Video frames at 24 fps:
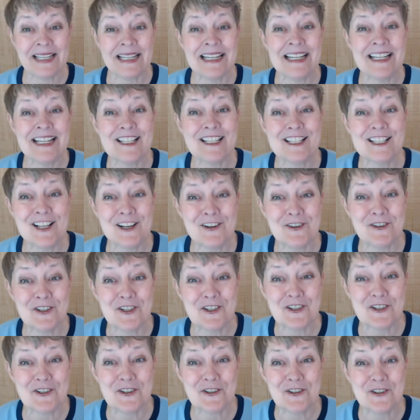is
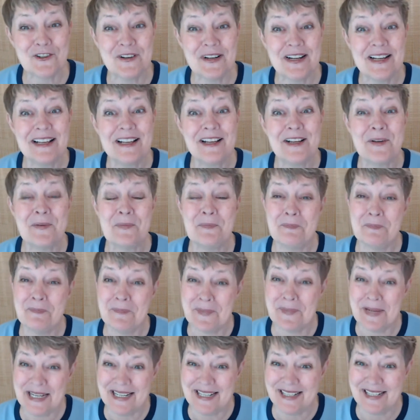social
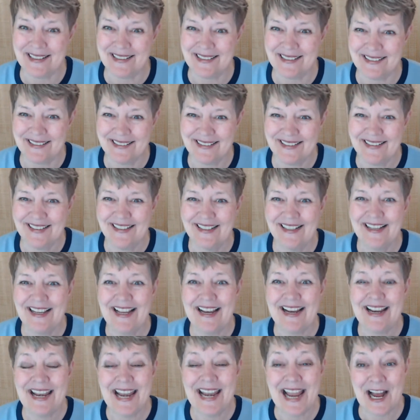media.
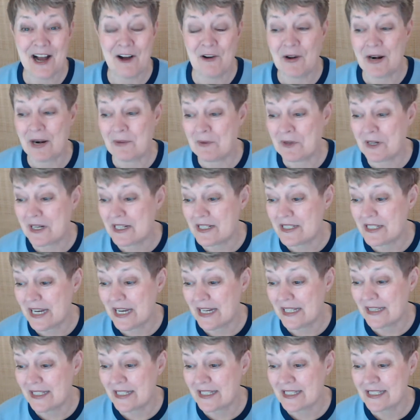Now, and I'm going to
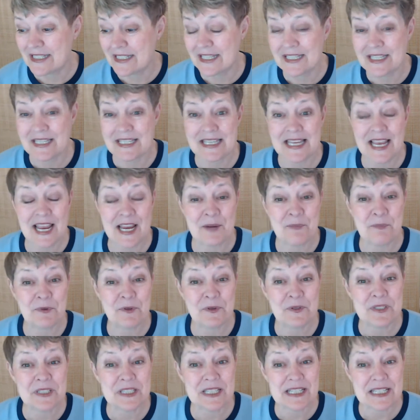date this. This is April
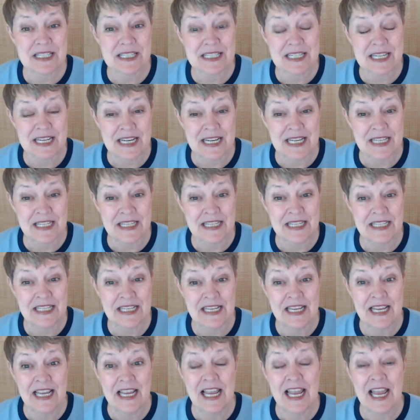16th.
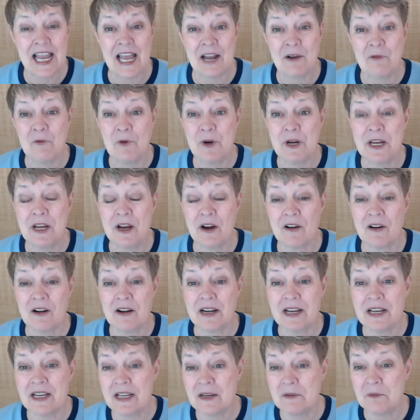And we are
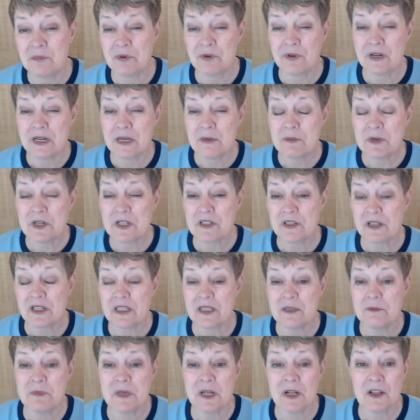in pretty much like
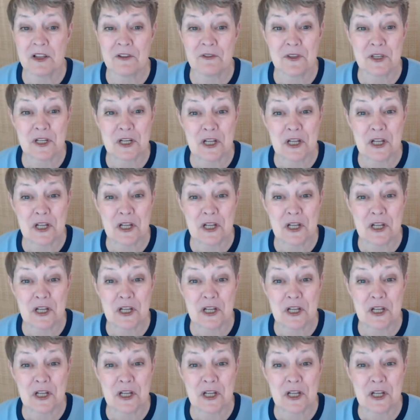the middle of the